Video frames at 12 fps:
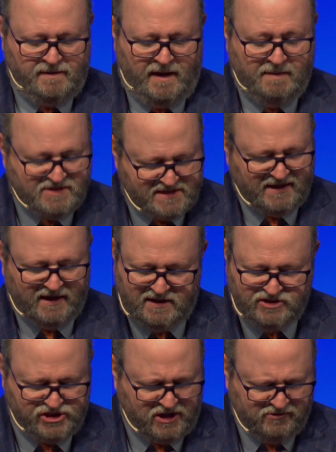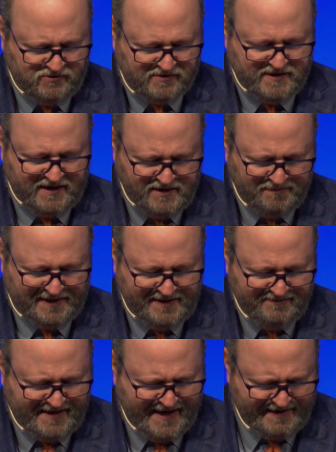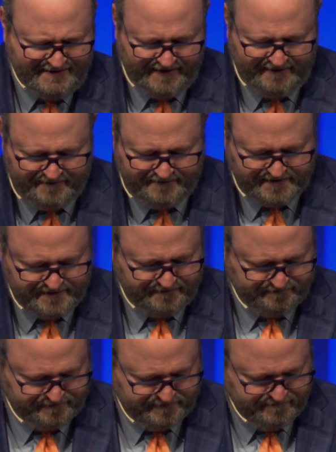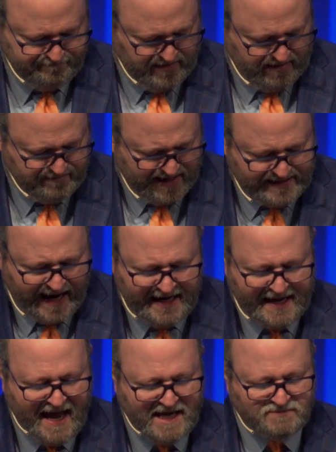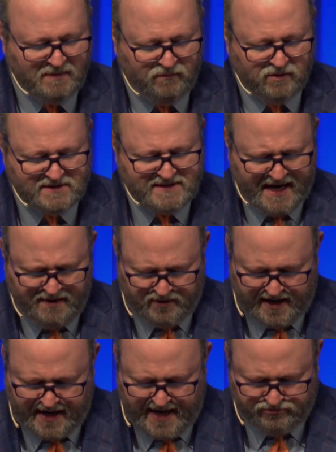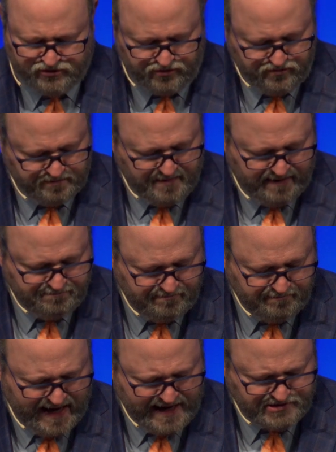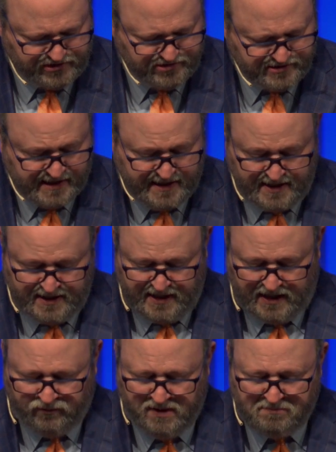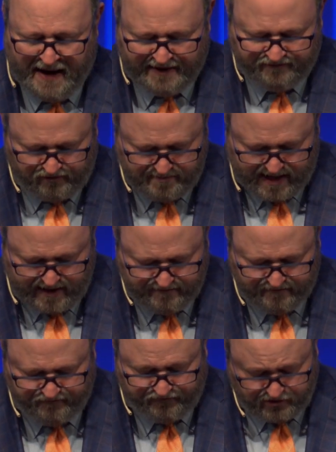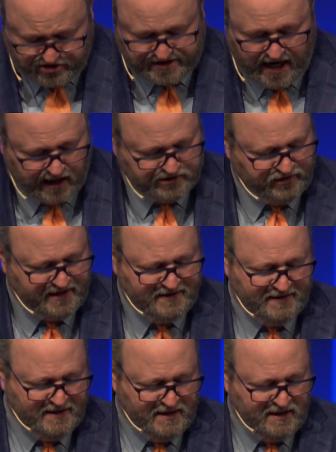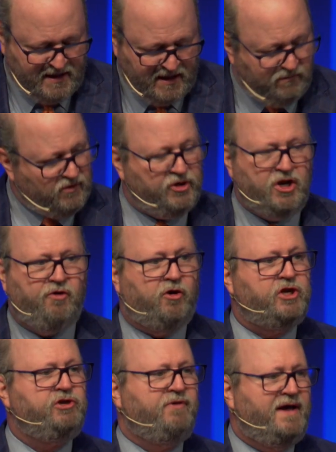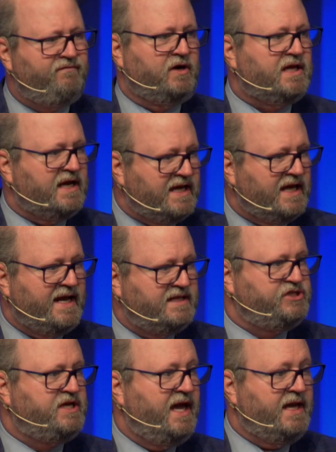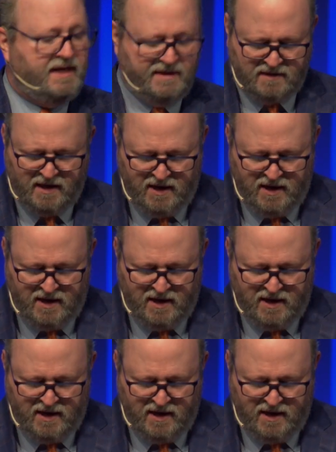I'm still in school. Can you believe that? My daddy asked me one time when I got through with my master's and went back for my first doctorate. He wanted to know, are you ever going to get educated?